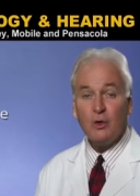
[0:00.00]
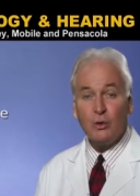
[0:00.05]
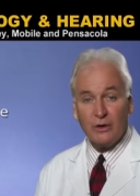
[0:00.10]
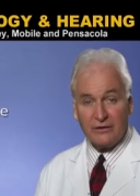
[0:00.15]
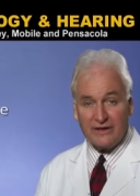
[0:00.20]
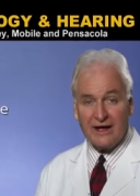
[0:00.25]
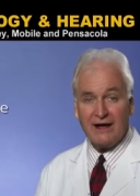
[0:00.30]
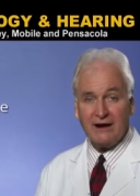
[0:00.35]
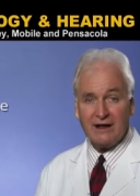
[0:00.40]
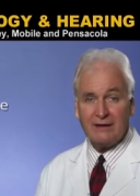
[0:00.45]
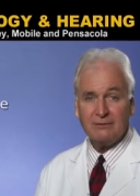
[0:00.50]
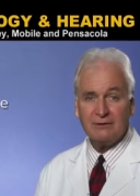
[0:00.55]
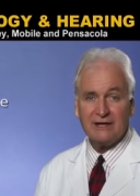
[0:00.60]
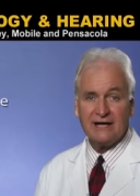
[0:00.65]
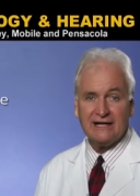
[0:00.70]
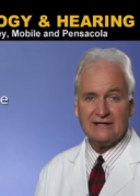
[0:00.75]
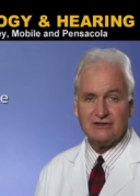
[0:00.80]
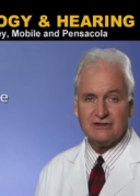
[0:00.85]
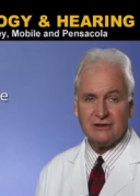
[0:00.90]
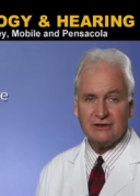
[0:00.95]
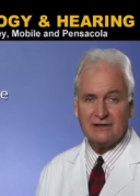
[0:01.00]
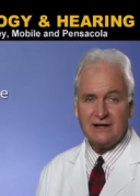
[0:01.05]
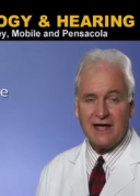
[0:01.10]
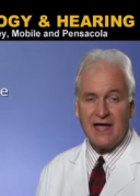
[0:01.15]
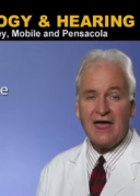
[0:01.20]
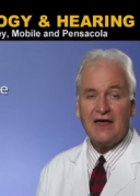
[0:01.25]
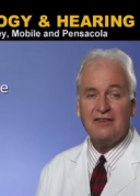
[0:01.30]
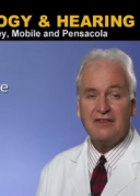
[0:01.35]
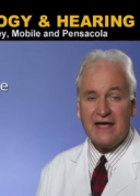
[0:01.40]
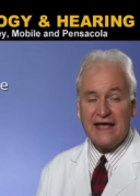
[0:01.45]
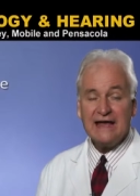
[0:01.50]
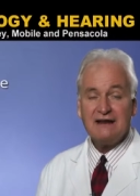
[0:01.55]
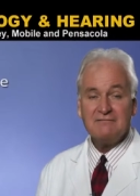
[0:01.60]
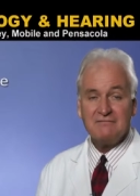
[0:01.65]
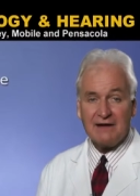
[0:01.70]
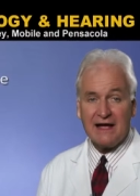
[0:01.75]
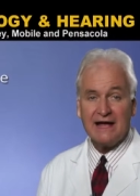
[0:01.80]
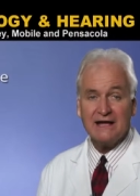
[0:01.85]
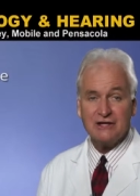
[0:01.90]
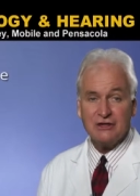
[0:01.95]
Without obligation, they
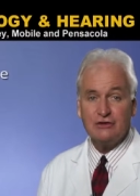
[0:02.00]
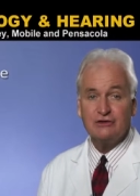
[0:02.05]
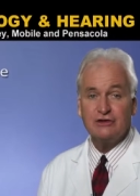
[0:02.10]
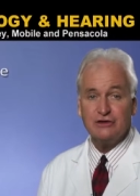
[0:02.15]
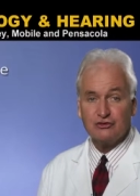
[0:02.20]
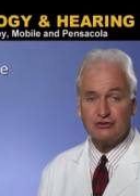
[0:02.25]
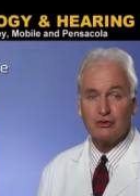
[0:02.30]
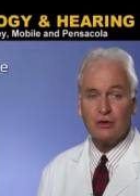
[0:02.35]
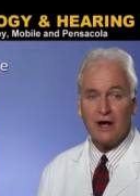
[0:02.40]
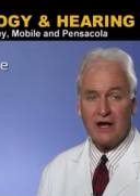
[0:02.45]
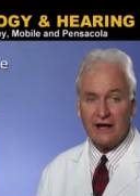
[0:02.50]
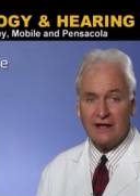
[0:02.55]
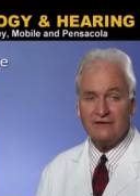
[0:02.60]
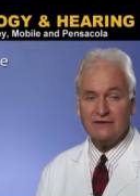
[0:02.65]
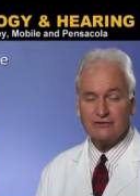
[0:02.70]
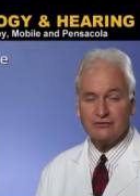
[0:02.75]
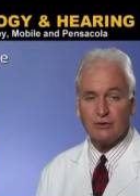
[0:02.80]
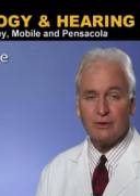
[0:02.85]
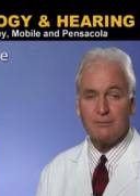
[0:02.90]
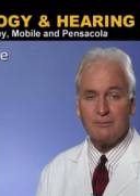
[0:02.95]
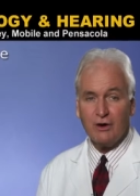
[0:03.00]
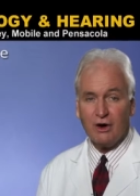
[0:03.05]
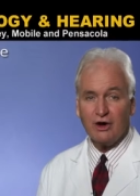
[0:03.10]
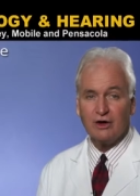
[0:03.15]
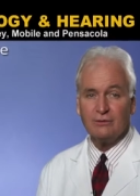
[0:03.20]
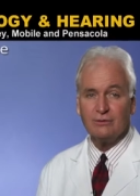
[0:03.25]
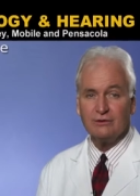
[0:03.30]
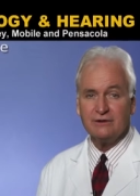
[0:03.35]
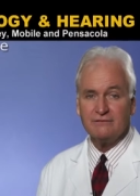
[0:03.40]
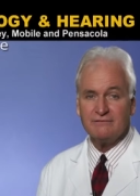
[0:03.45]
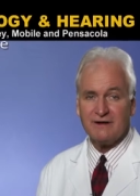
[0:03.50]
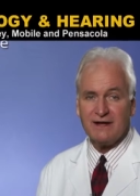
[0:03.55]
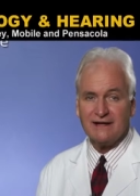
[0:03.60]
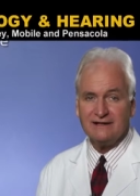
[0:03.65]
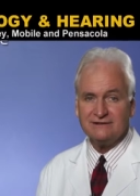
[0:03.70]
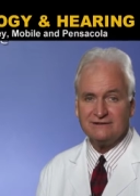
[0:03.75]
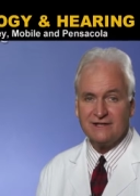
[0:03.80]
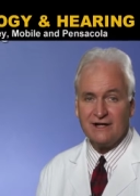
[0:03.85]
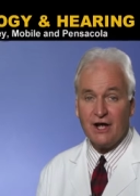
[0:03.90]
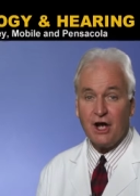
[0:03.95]
invite you to try this remarkable
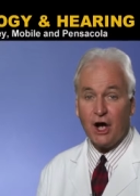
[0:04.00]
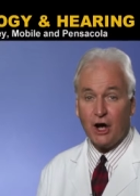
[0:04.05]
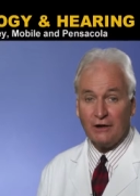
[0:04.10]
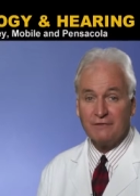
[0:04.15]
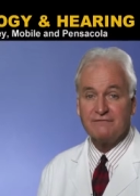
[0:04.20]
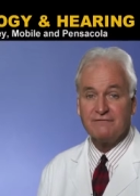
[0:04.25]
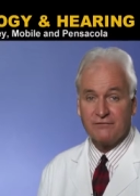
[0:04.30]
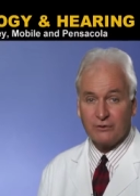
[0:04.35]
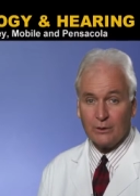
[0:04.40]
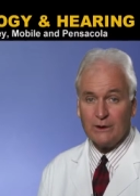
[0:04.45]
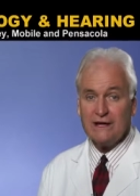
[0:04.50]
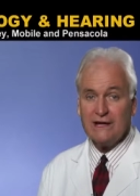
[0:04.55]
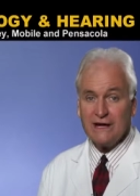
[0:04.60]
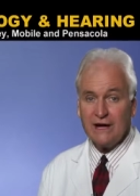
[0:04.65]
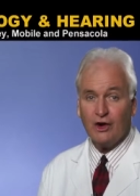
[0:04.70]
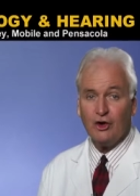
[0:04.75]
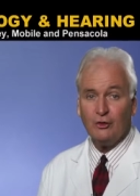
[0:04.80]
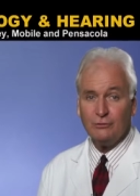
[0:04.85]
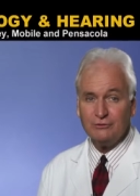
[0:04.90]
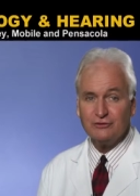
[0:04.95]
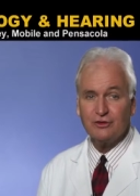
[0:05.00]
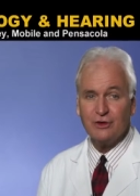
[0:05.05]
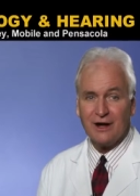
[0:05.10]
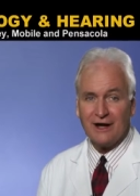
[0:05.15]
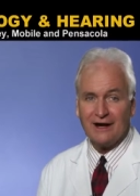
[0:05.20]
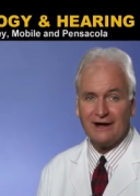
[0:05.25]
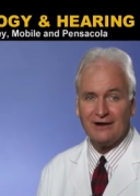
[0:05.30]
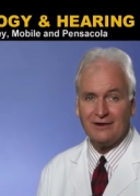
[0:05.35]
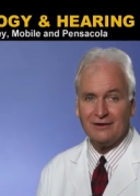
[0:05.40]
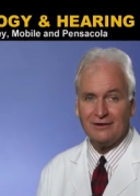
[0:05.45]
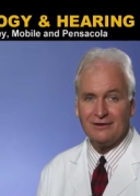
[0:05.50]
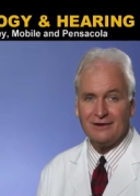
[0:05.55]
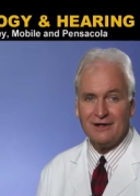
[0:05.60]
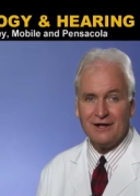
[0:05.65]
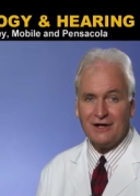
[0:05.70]
device on free home trial.